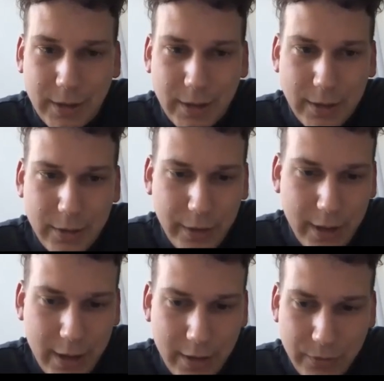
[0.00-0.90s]
green
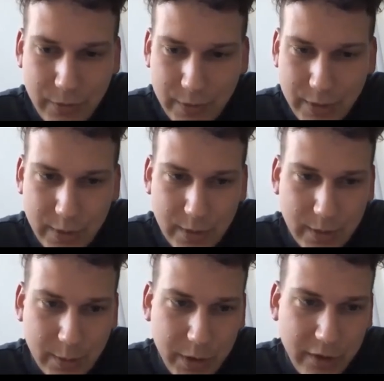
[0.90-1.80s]
enough
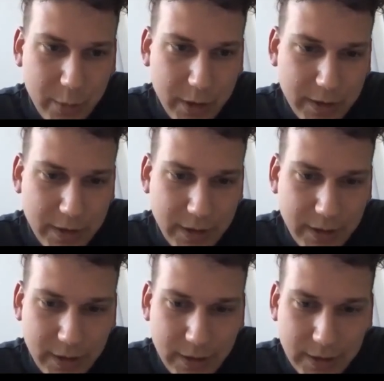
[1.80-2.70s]
pavements,
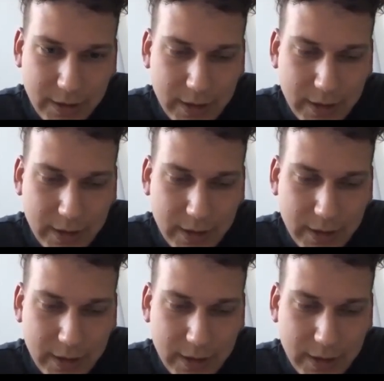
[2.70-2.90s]
and